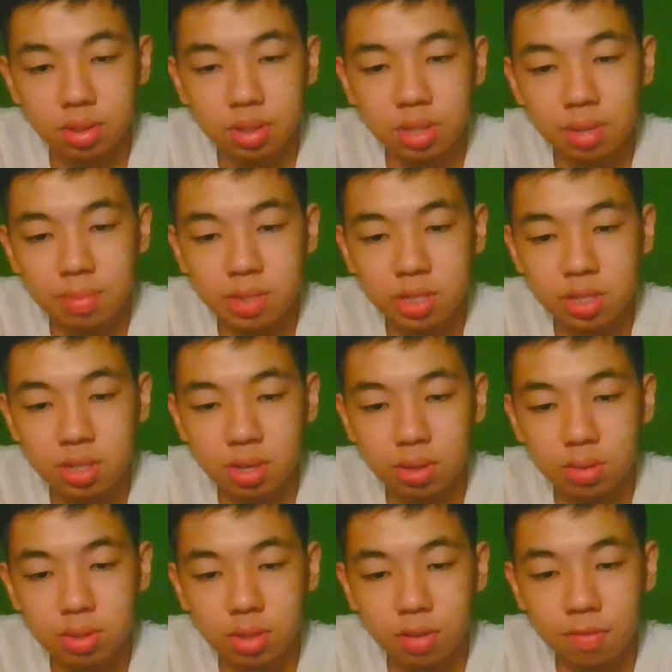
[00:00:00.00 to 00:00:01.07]
Let me just
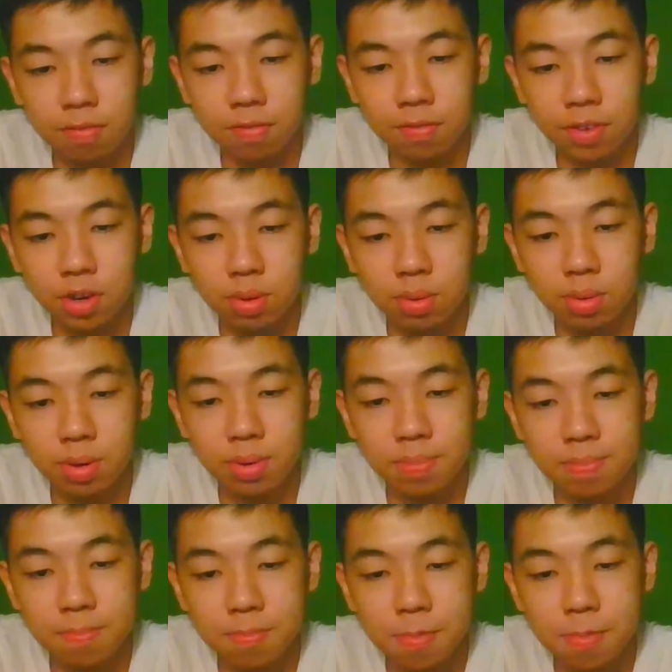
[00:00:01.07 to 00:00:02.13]
go to the
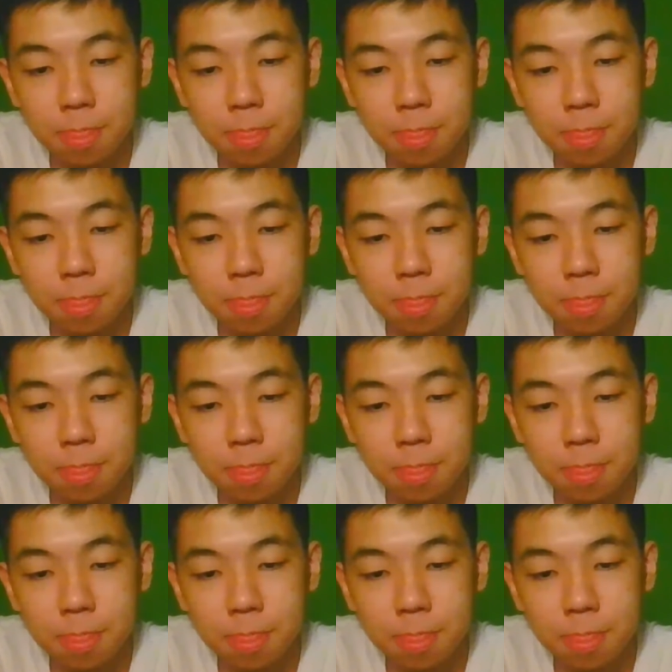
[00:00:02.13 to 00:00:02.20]
forum